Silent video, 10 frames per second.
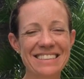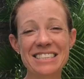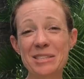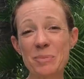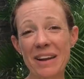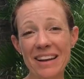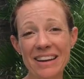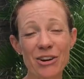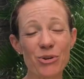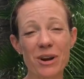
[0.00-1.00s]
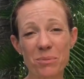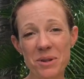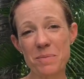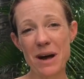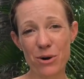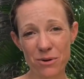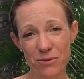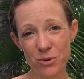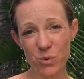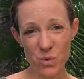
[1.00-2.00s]
This has been an incredibly
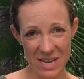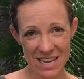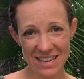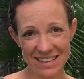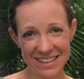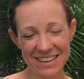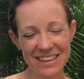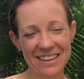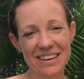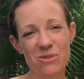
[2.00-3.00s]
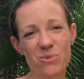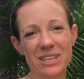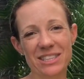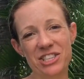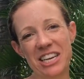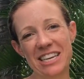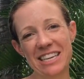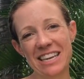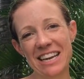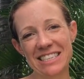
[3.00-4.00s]
powerful week. With
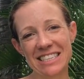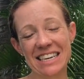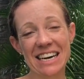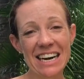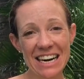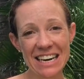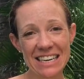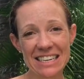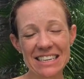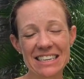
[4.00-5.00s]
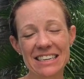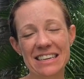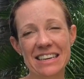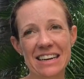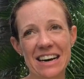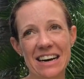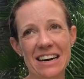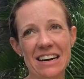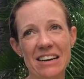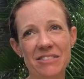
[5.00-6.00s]
Jenny as a guide,
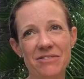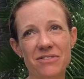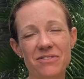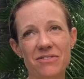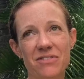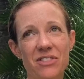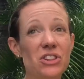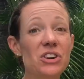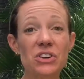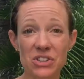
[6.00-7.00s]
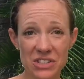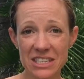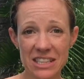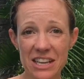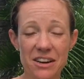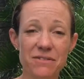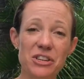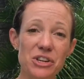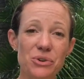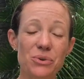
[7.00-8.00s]
I learned a lot of
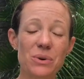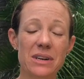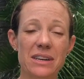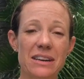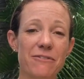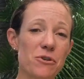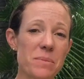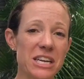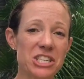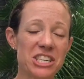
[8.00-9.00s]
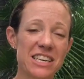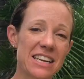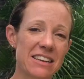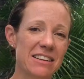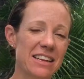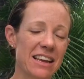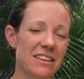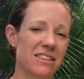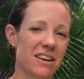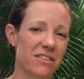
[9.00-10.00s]
new information. I
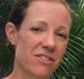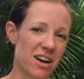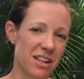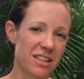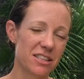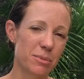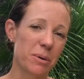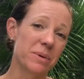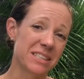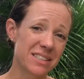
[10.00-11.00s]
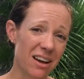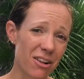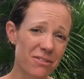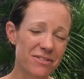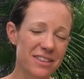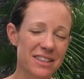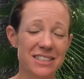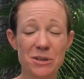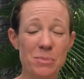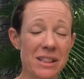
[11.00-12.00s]
gained a lot of knowledge about myself,
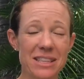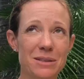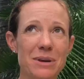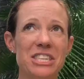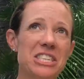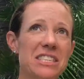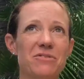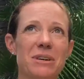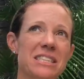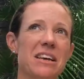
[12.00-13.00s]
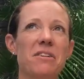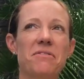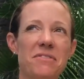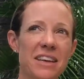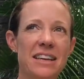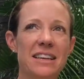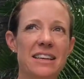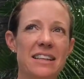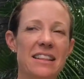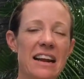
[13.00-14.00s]
the dimensions of myself
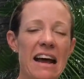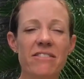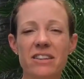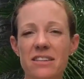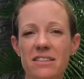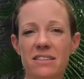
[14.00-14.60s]
that I haven't